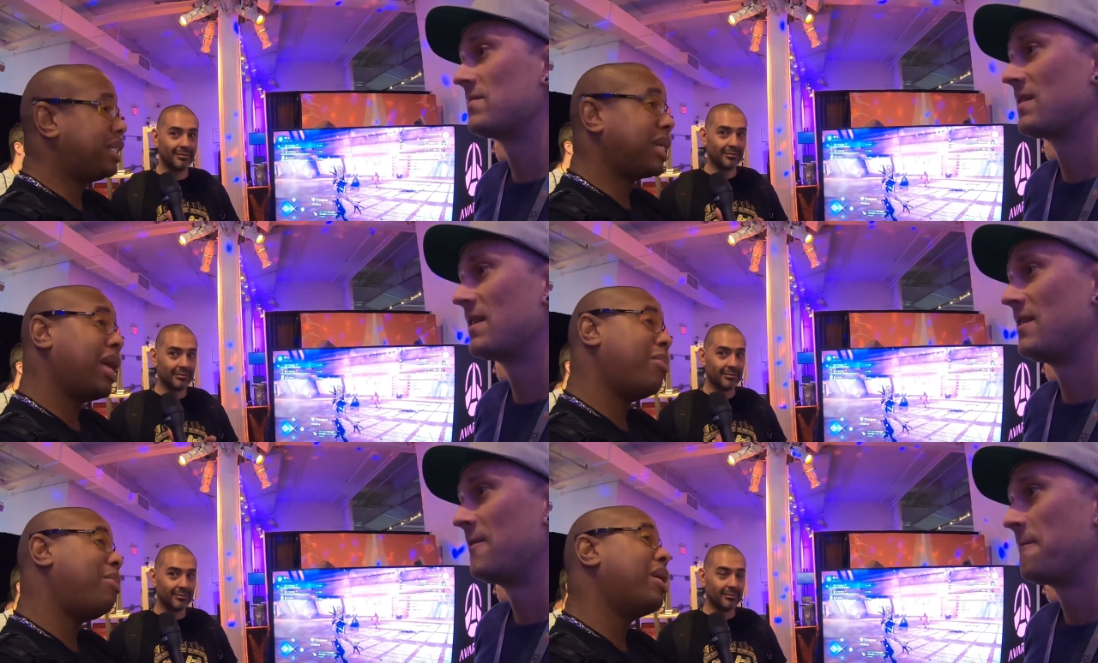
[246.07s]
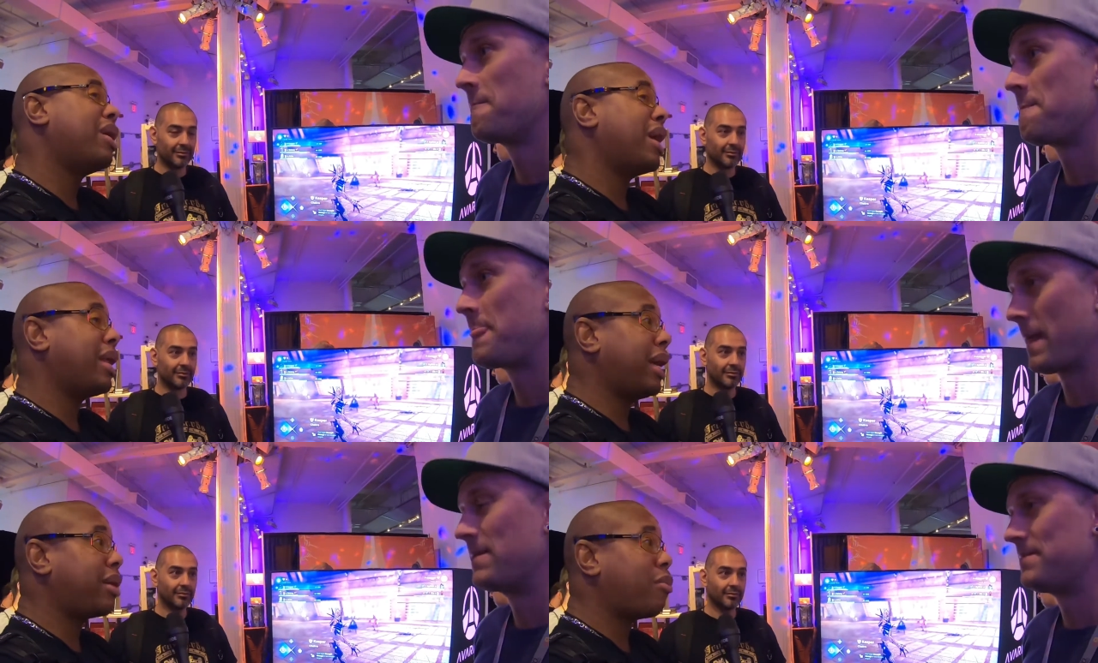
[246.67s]
Speaker 1: these kind of big,
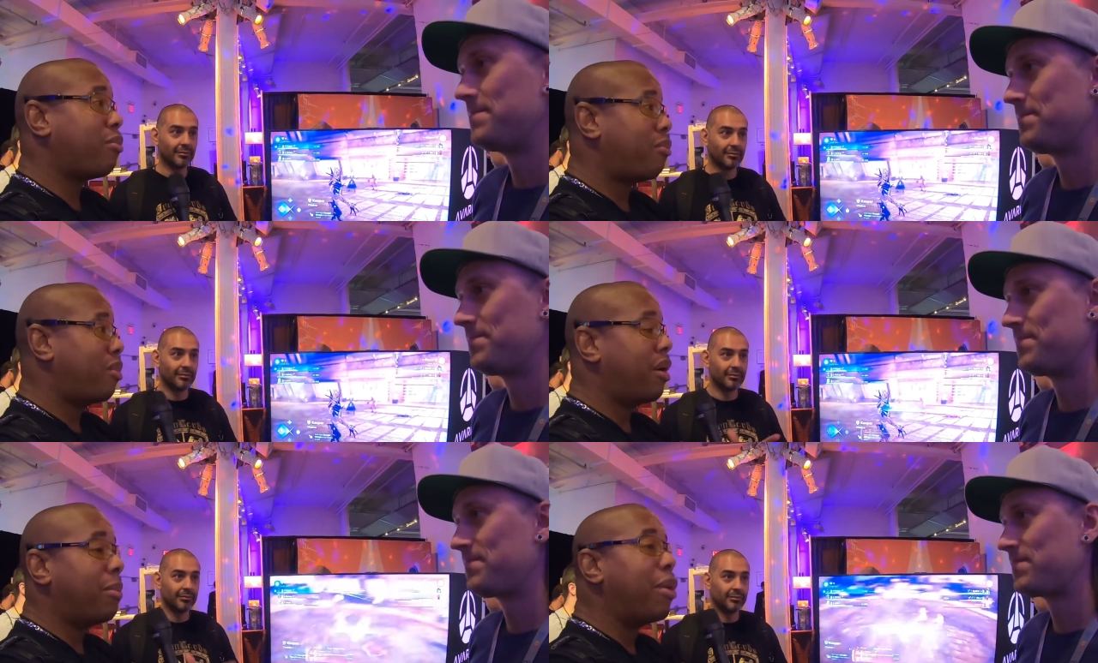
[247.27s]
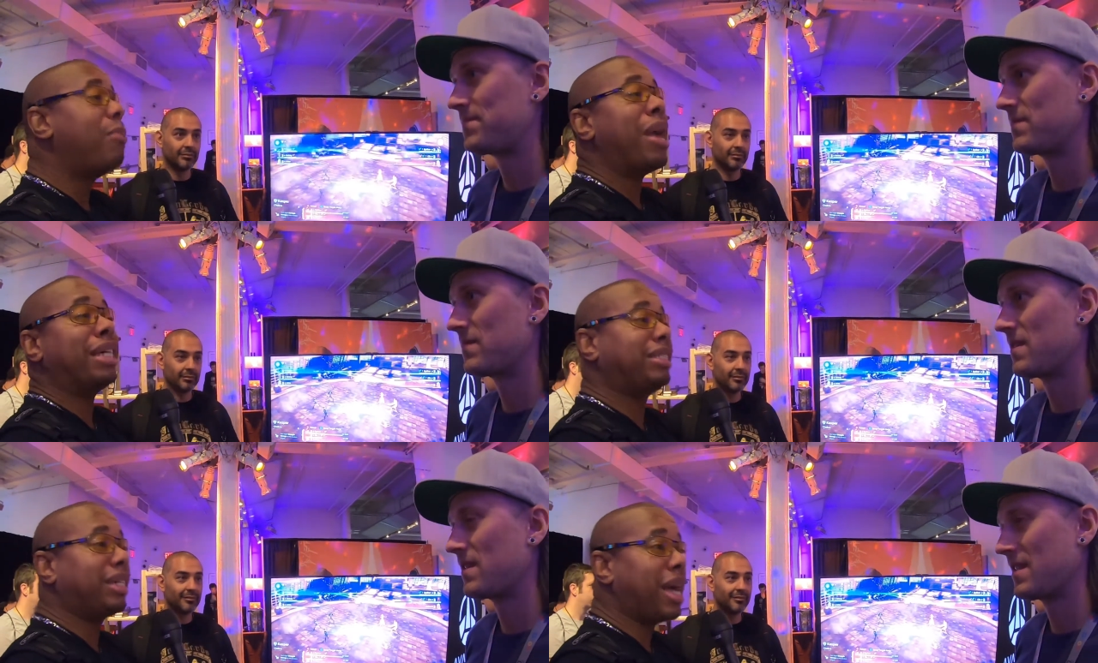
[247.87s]
kind of like um,
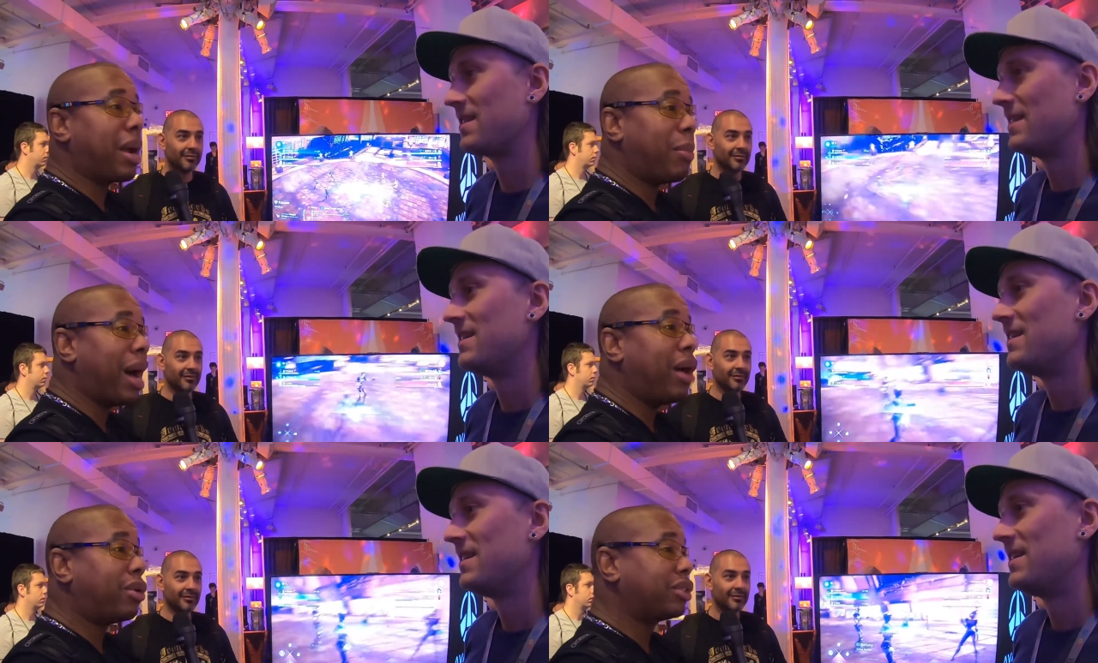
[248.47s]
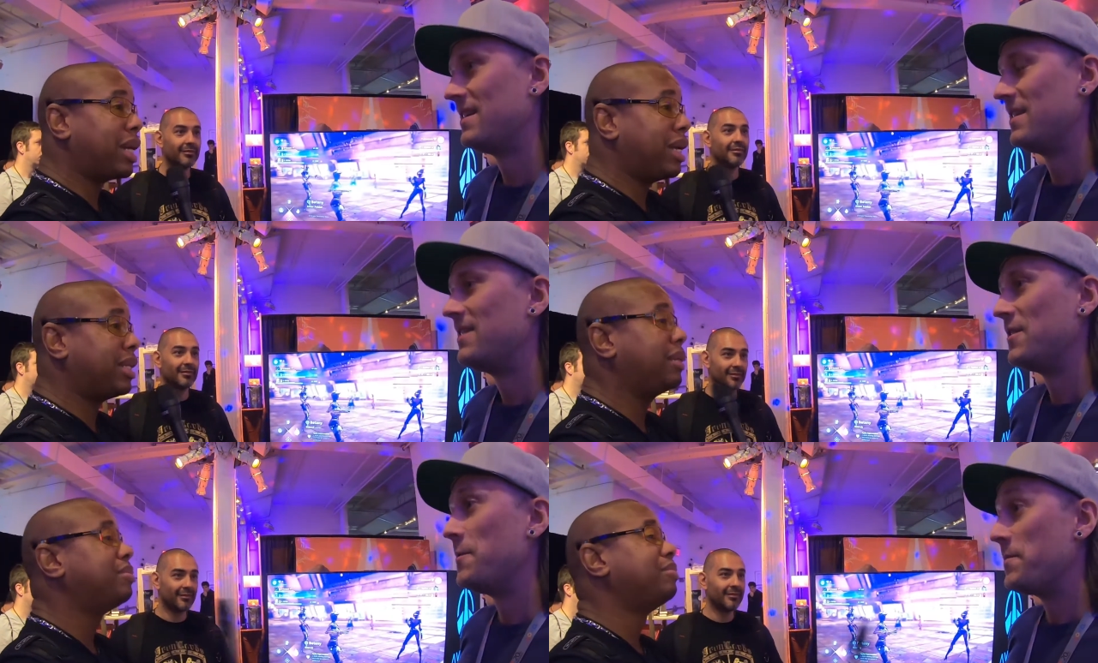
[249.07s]
bombastic kind of powers kind
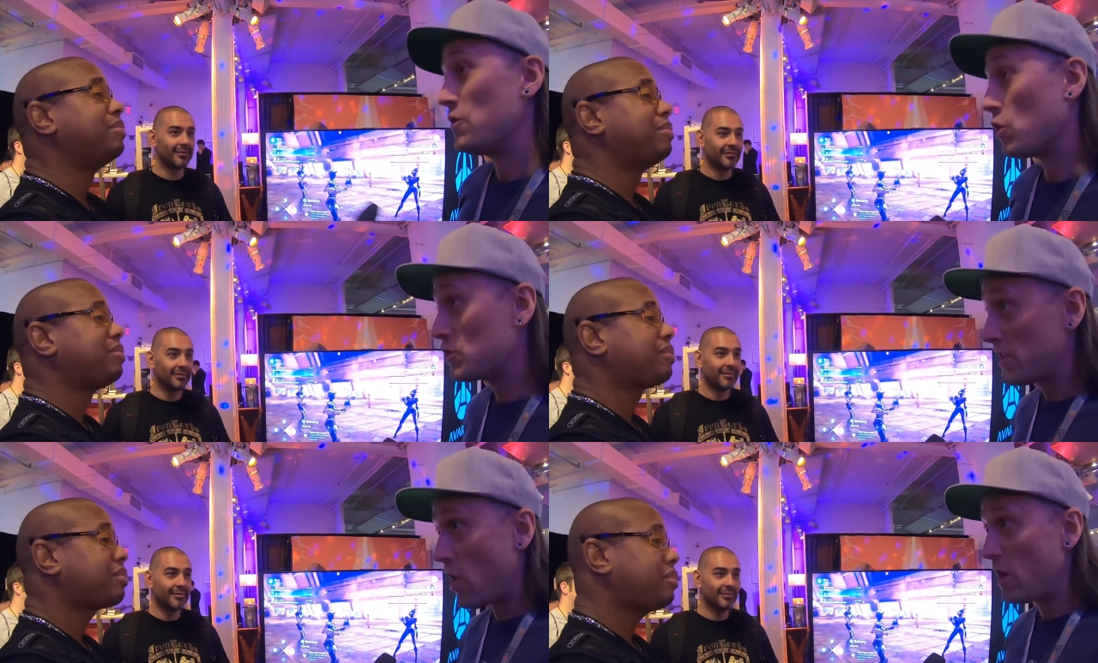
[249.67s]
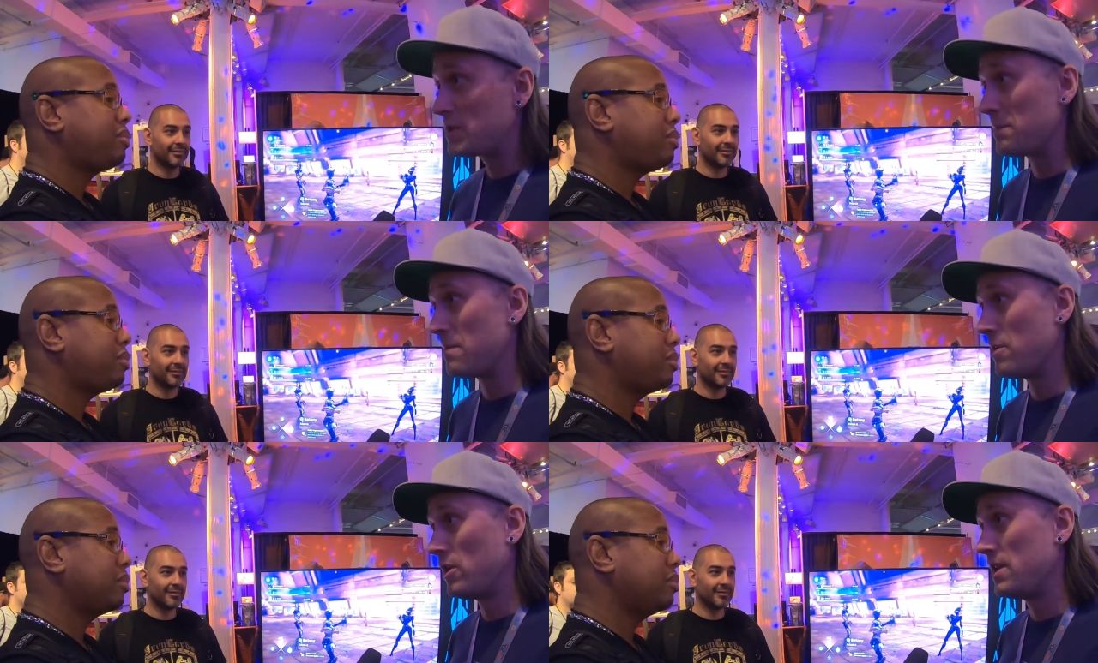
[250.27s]
of thing? Those
Speaker 2: are the
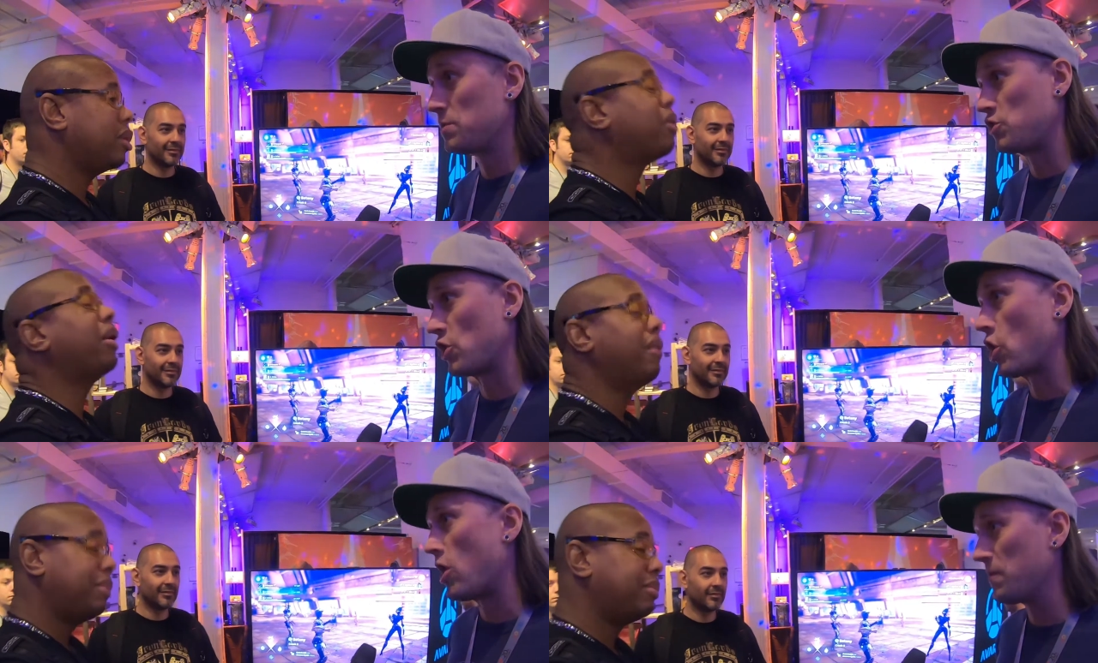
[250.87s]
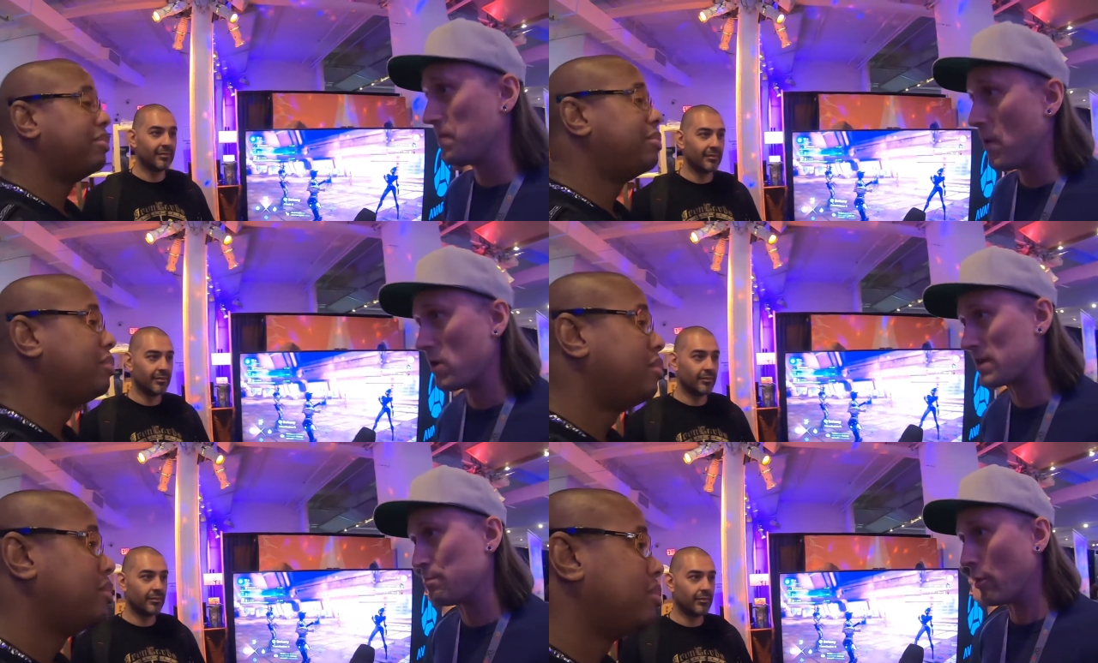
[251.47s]
ultimate abilities, which are called
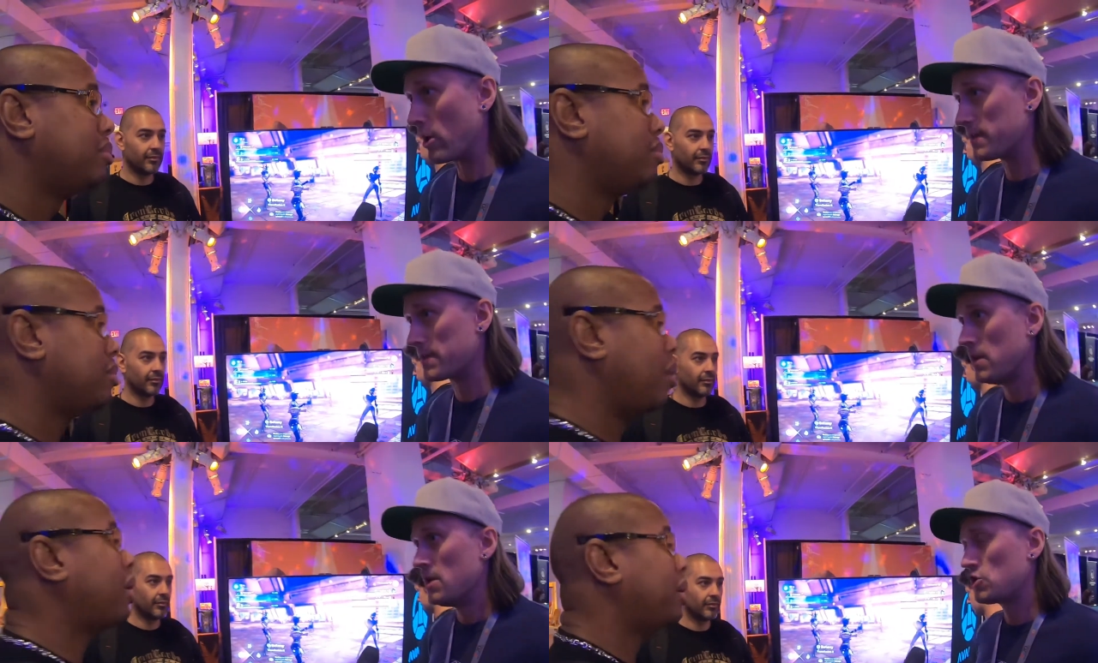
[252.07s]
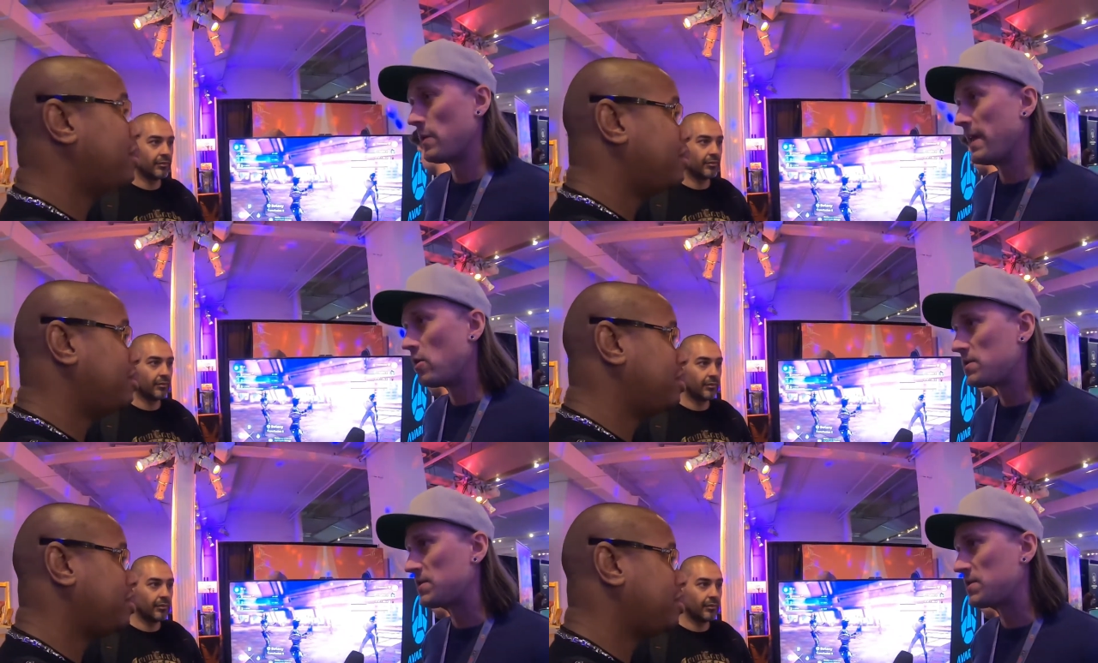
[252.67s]
focus burns. Okay. So they don't